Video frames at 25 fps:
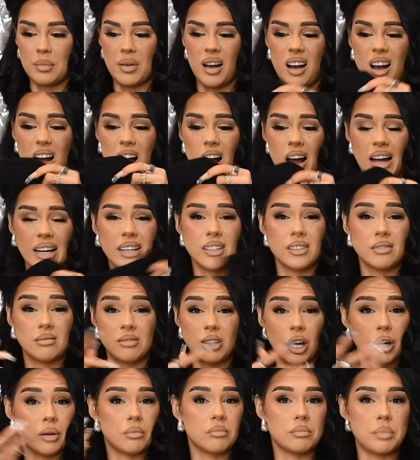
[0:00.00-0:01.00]
I
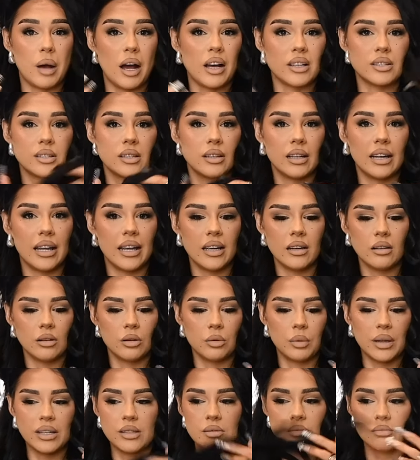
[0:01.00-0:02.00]
don't personally
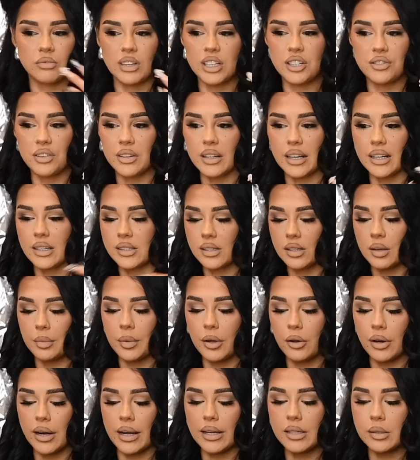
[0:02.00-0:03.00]
always reach for these, to be
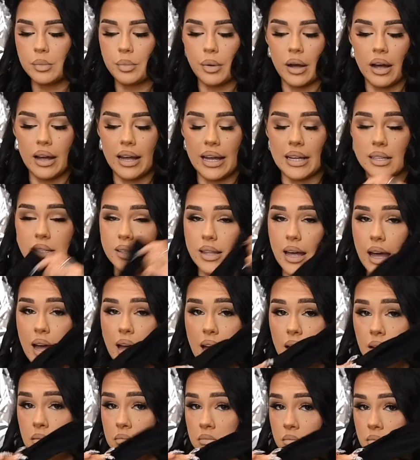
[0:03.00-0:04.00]
honest, but it's
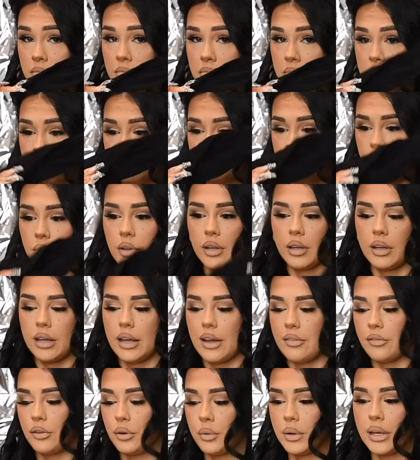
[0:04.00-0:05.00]
there
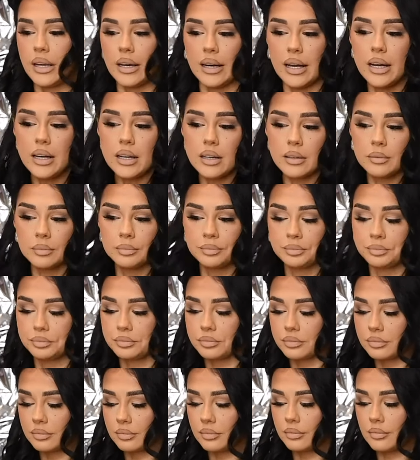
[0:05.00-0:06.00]
if you need it.
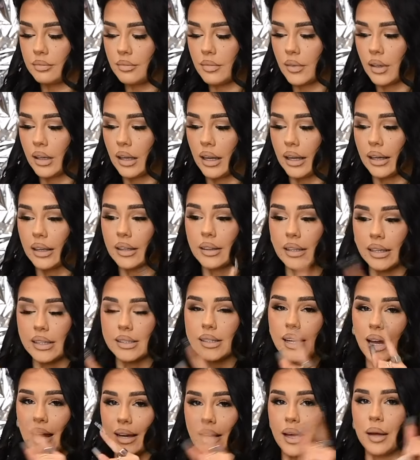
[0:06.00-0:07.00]
Like, these
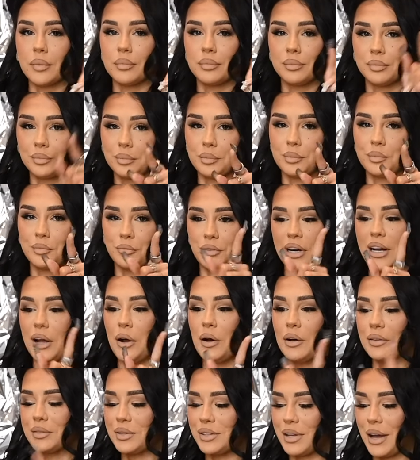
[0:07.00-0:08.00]
can get really
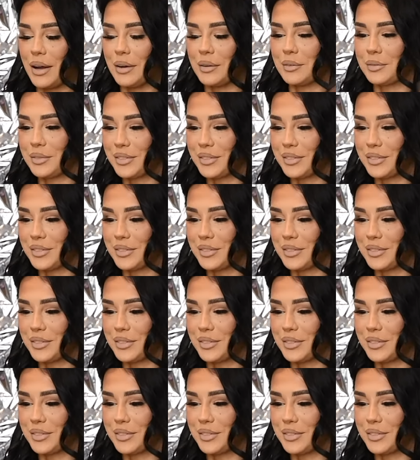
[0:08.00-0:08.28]
hot, so.